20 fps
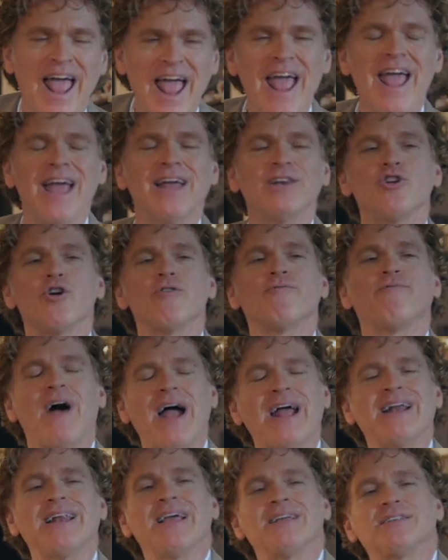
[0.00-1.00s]
and your
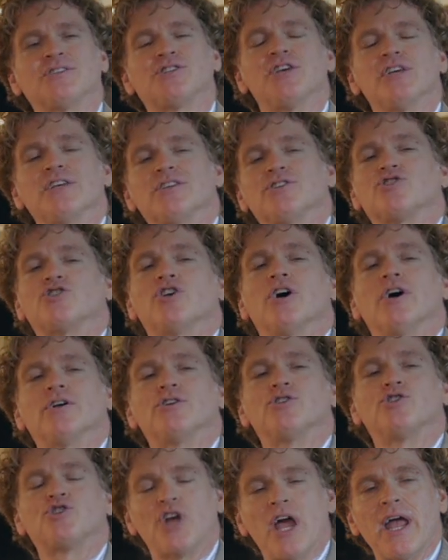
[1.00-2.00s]
finances
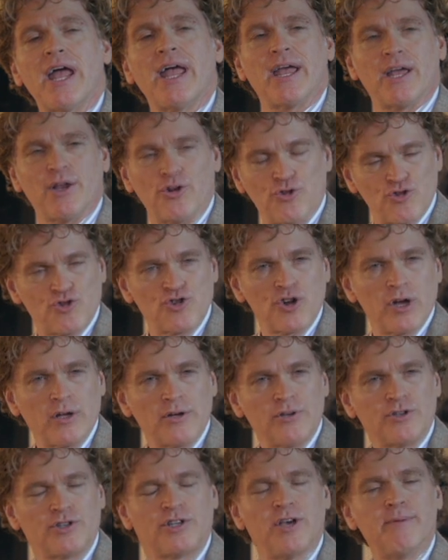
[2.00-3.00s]
change
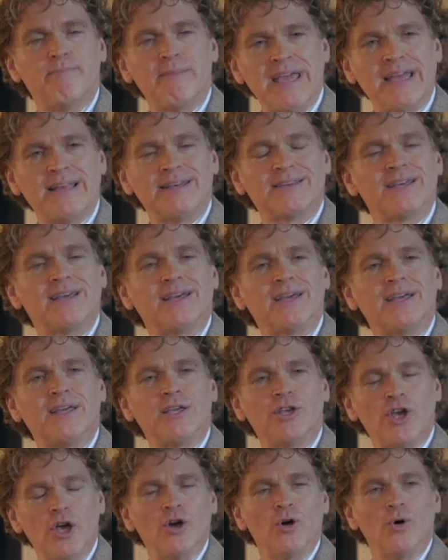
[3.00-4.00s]
to meet
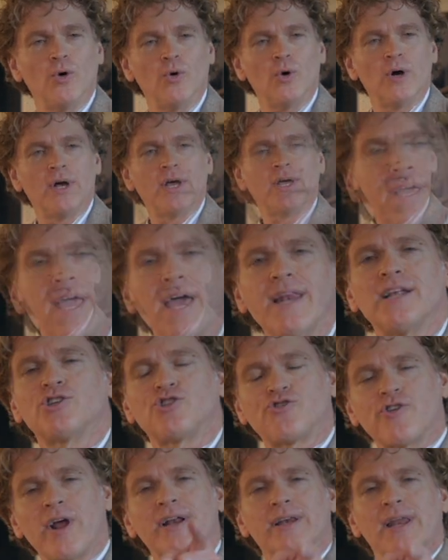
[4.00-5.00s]
you. Get it
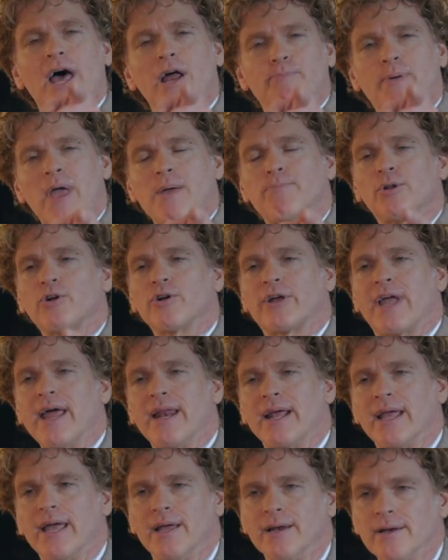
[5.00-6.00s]
straight? A lot of people are
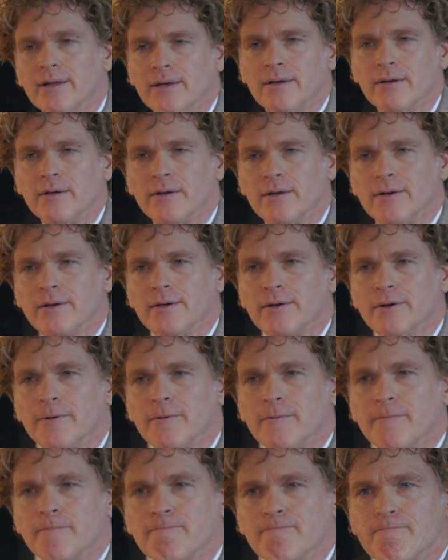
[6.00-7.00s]
getting it.
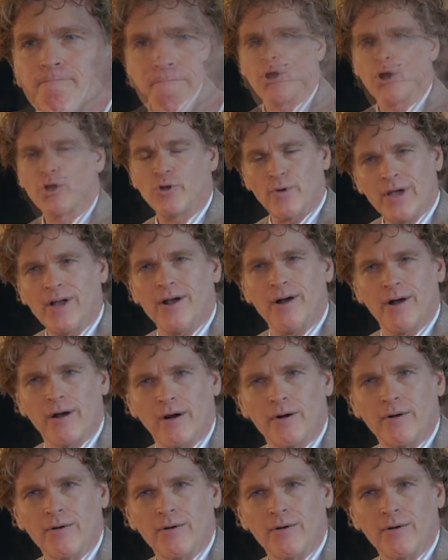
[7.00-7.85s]
Are you here?